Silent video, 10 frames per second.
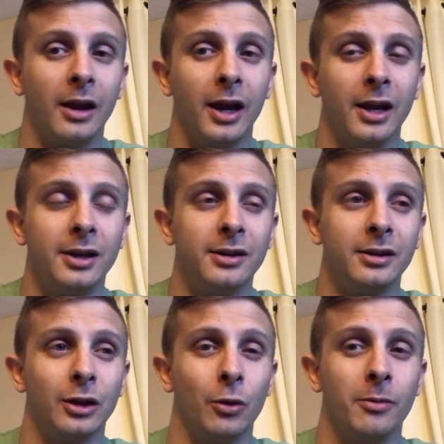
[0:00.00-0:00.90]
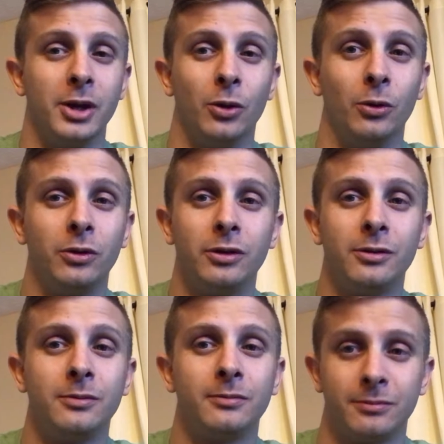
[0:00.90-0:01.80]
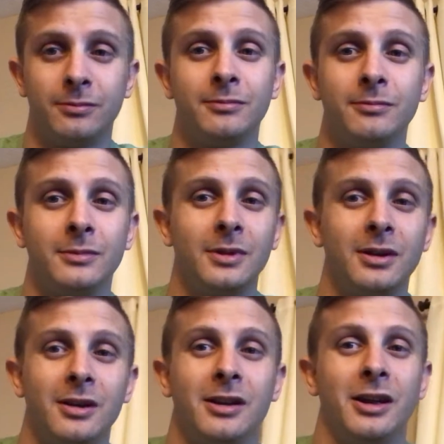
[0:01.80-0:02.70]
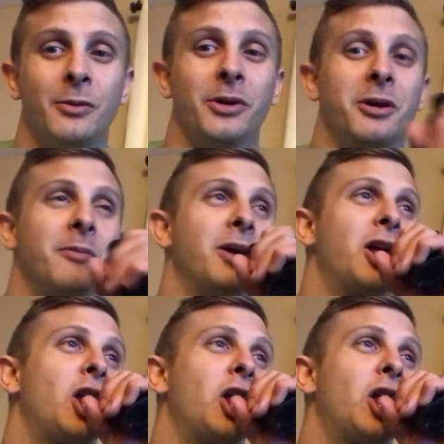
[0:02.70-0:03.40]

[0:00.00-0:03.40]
And lo and behold, it went up.